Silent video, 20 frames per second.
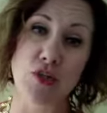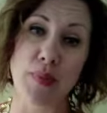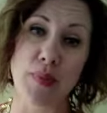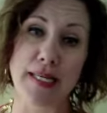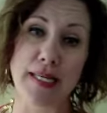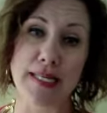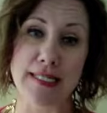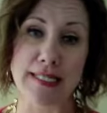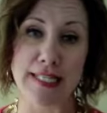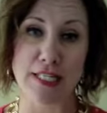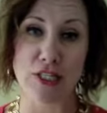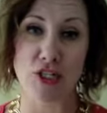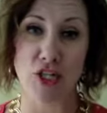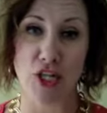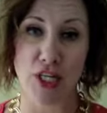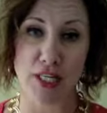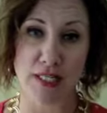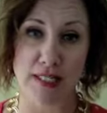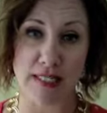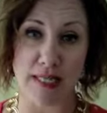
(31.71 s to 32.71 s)
because then she could
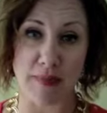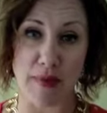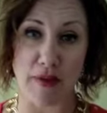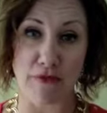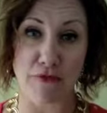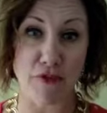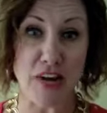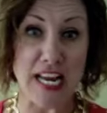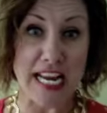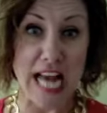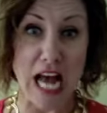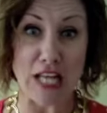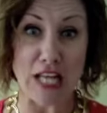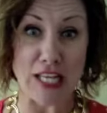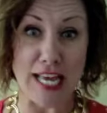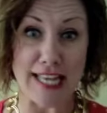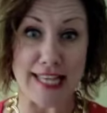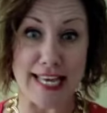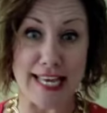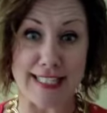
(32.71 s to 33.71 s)
have seen me freak out
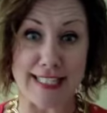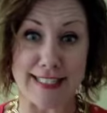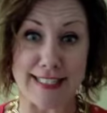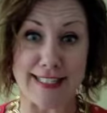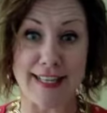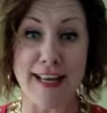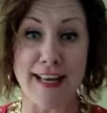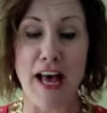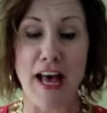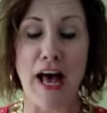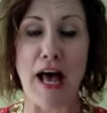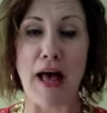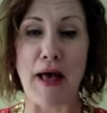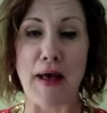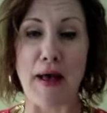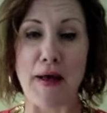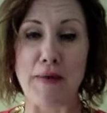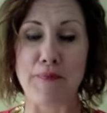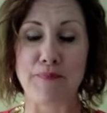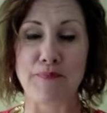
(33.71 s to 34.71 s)
like
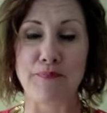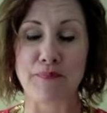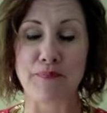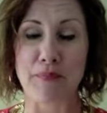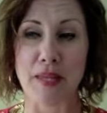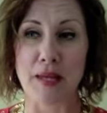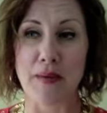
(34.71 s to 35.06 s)
this.